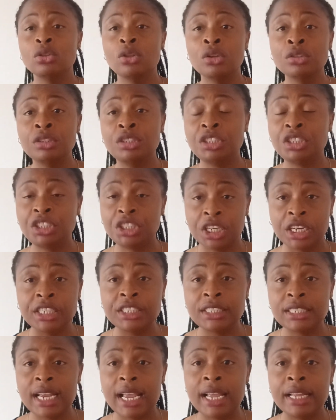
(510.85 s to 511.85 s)
don't
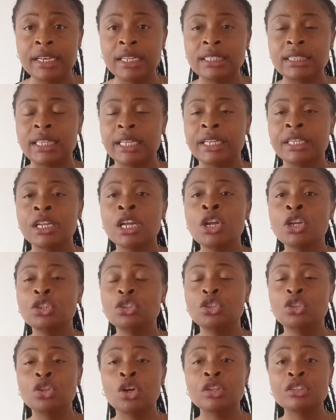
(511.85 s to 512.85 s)
change anything,
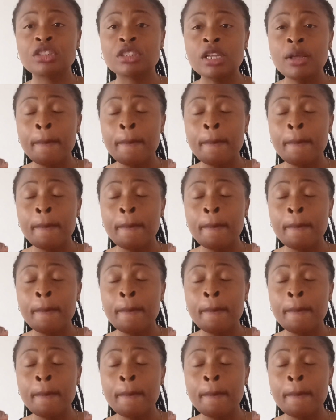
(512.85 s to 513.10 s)
just